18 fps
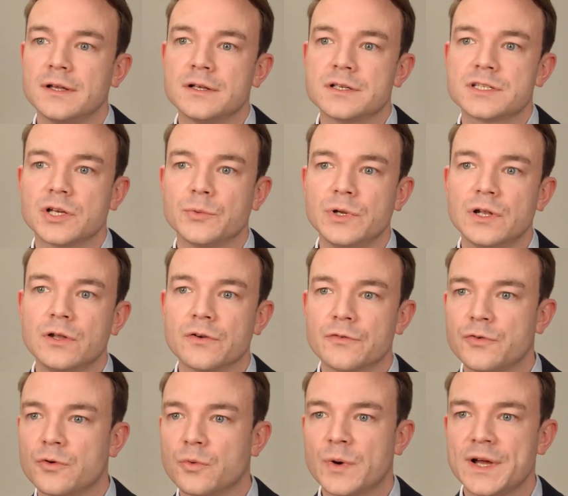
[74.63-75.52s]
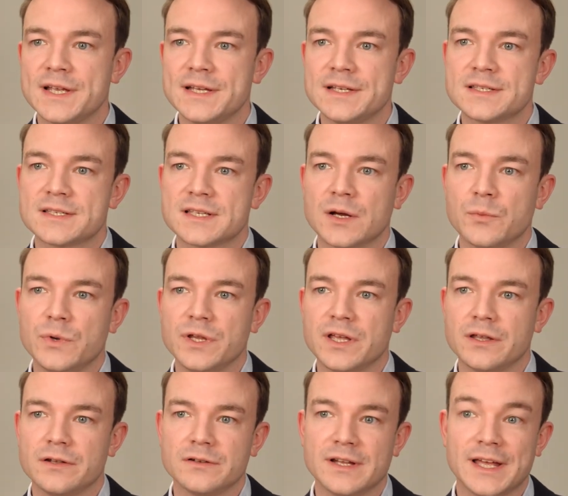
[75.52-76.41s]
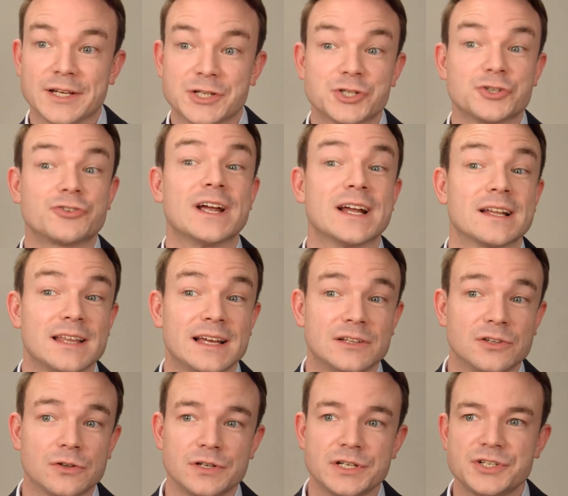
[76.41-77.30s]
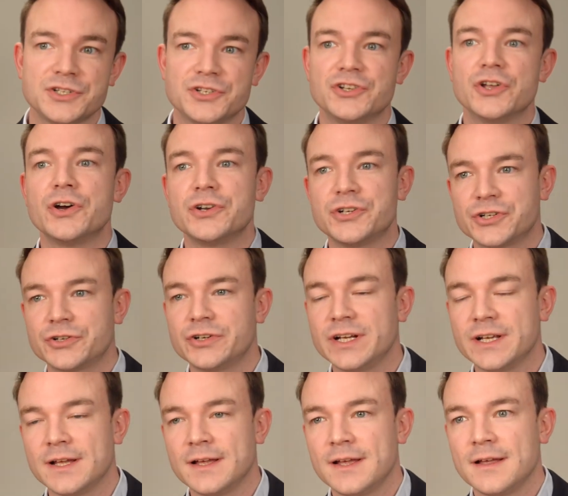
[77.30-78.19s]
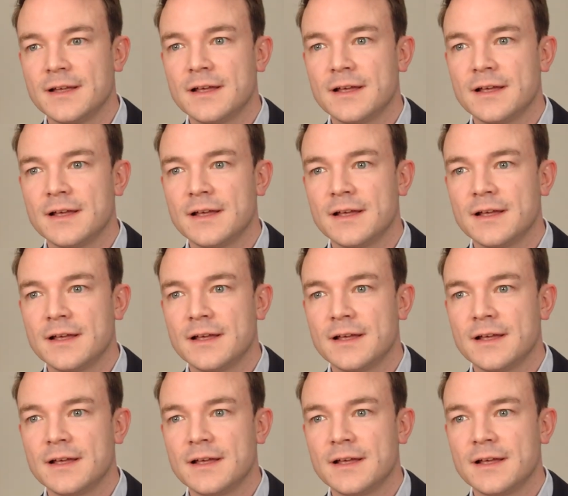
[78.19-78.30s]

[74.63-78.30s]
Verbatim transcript: So we look for ways that we can extract that knowledge, nurture it,